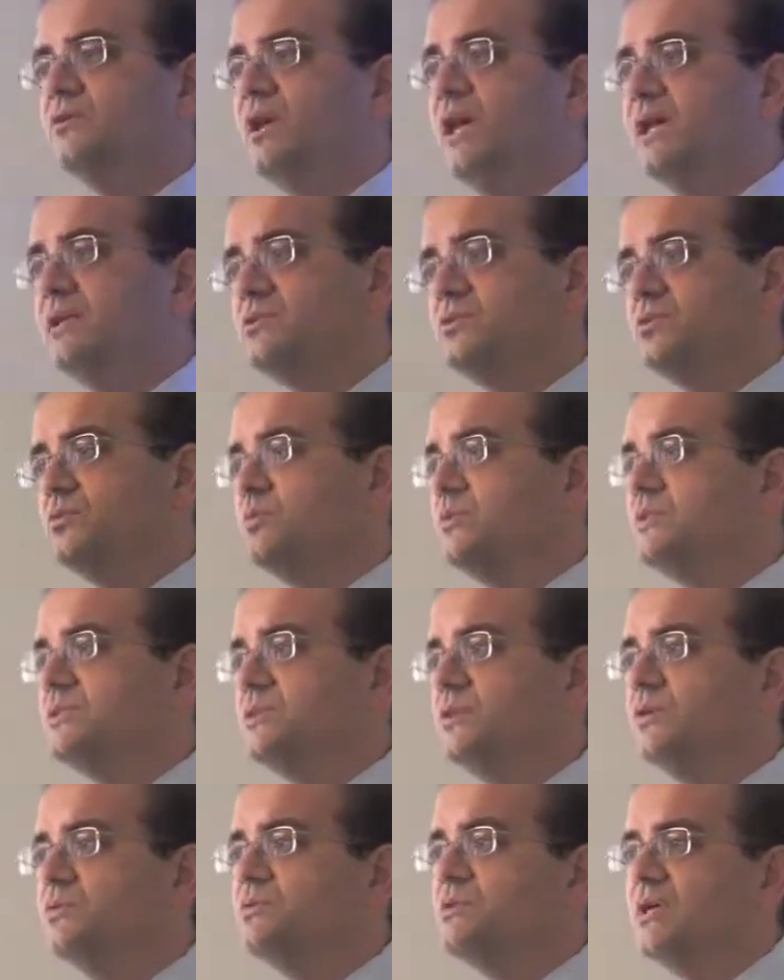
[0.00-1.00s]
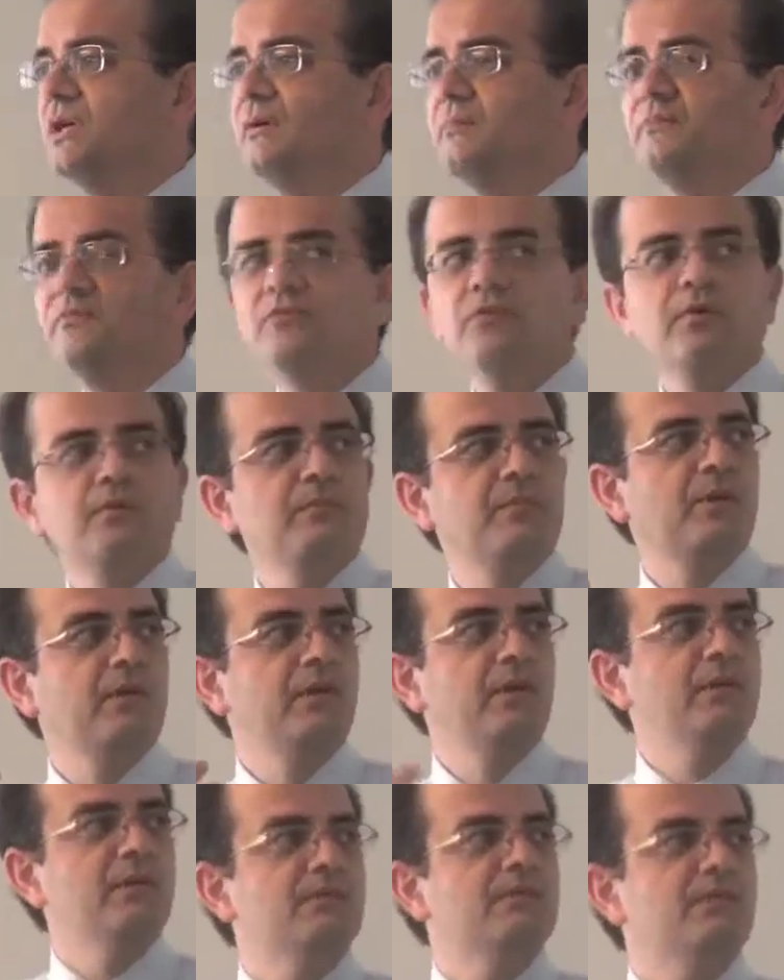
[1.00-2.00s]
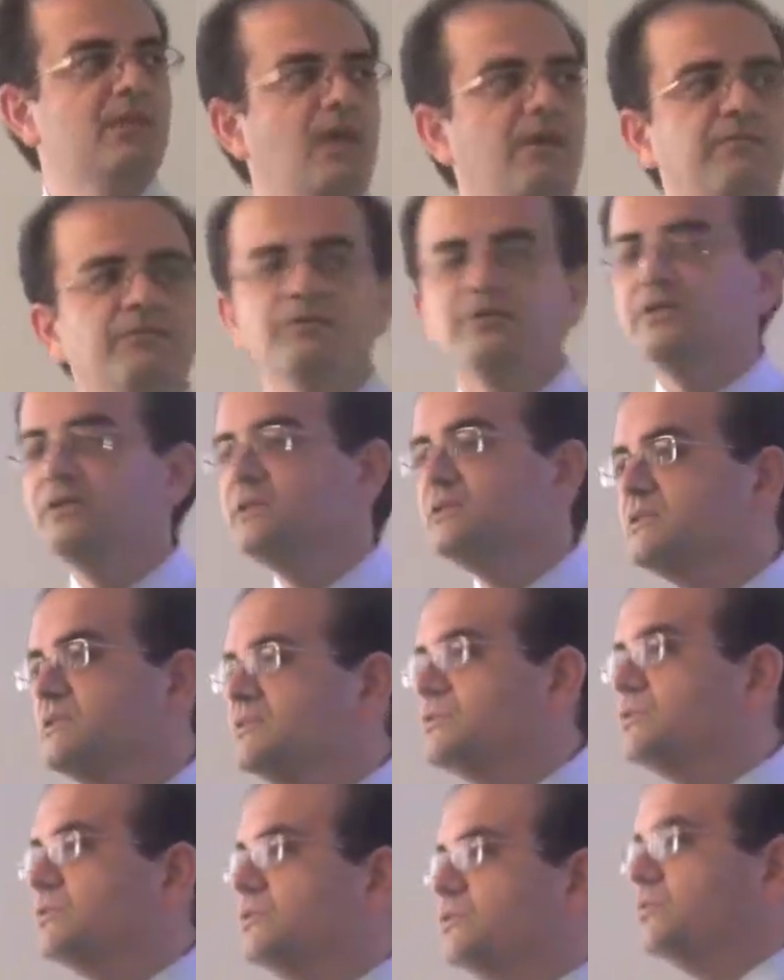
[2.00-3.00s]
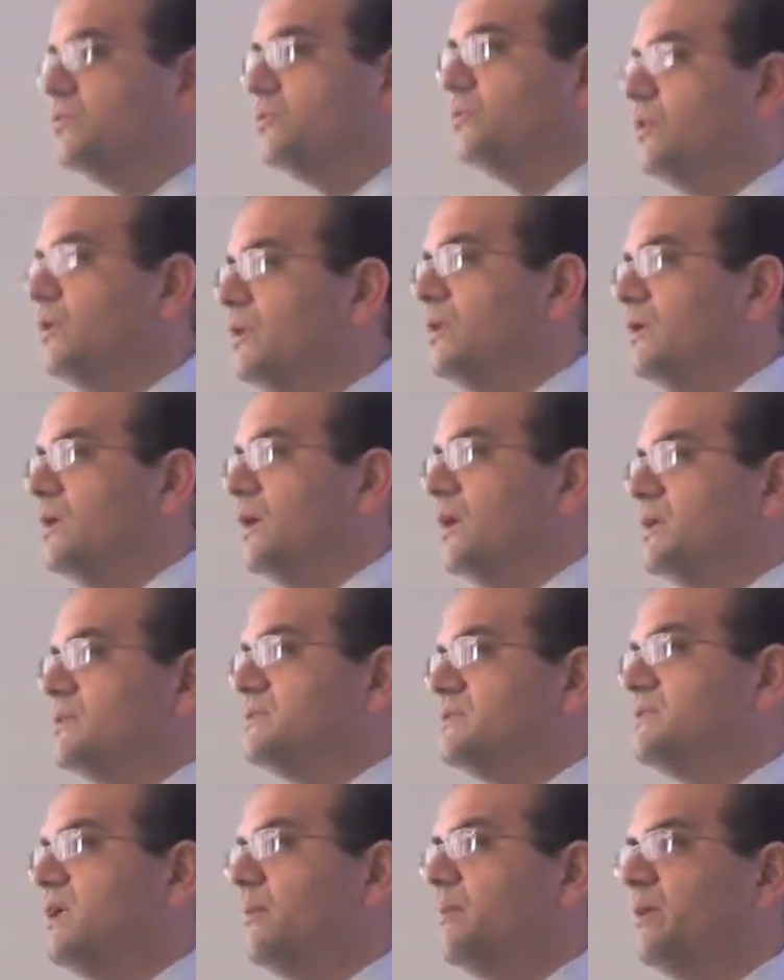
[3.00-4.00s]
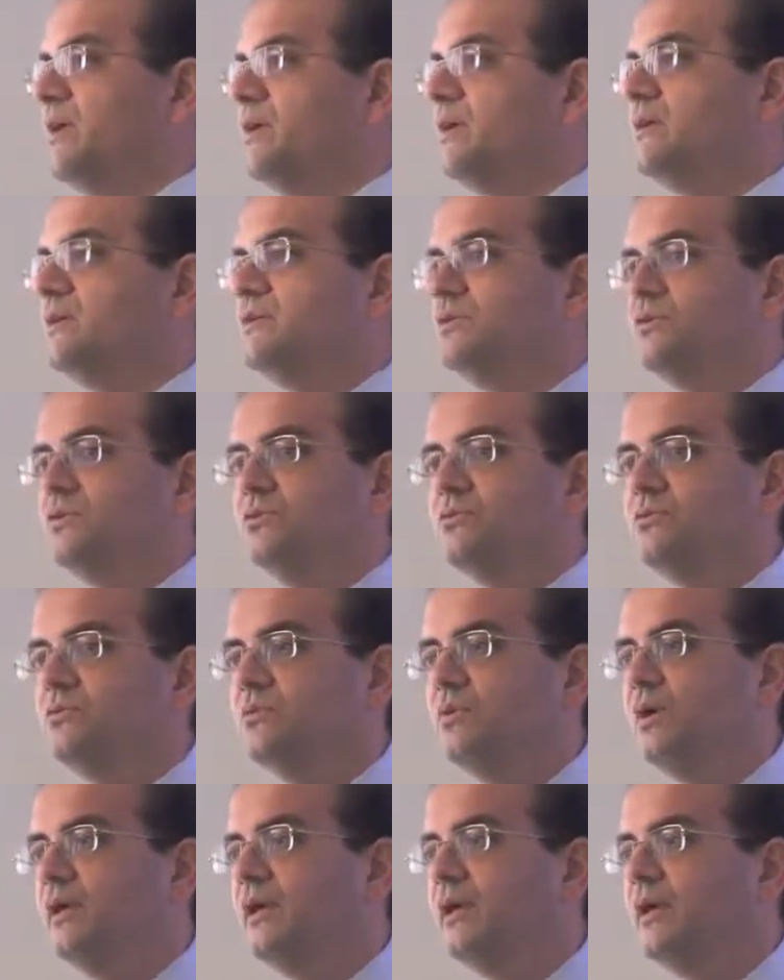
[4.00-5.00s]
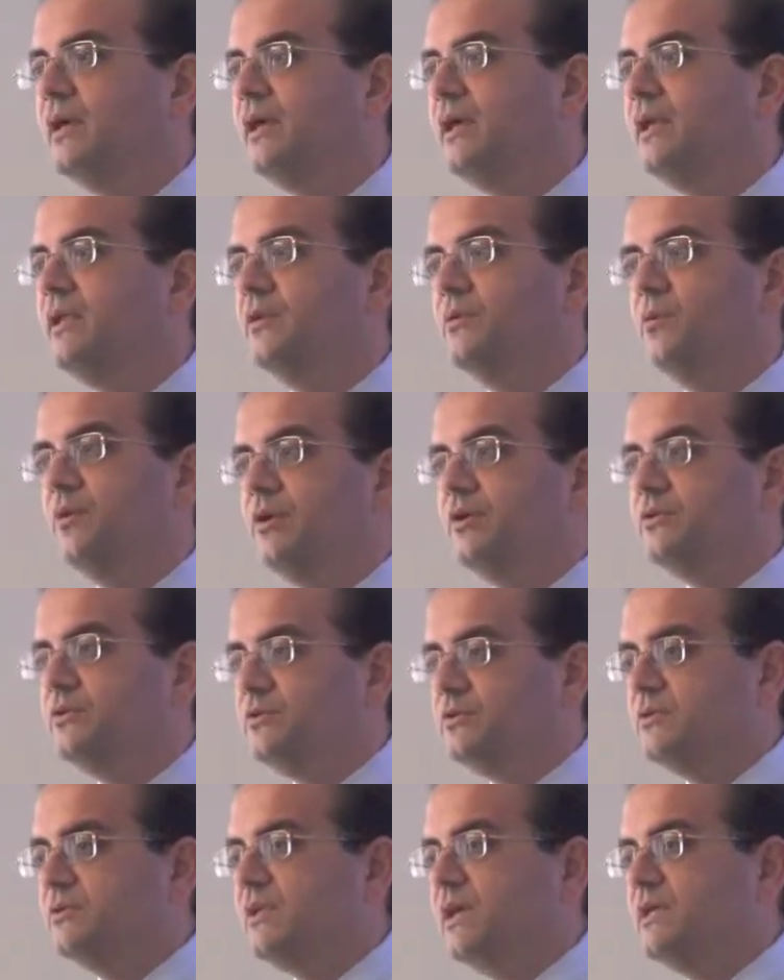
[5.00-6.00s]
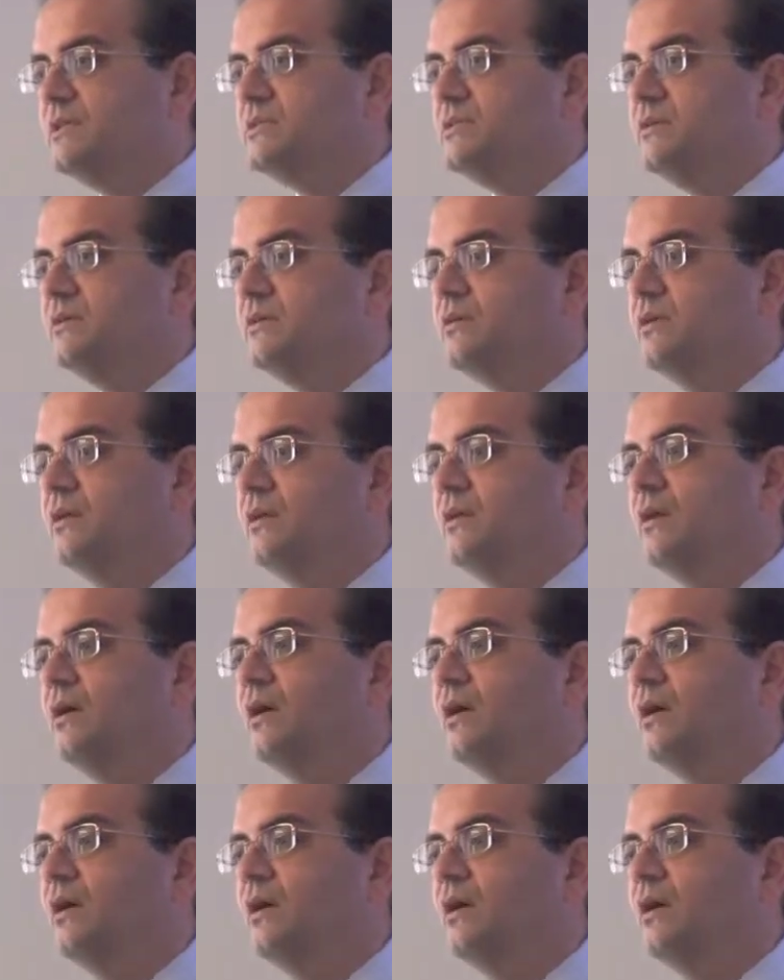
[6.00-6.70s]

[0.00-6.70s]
Cancer risk goes up from esophagus to stomach to anywhere in your intestine.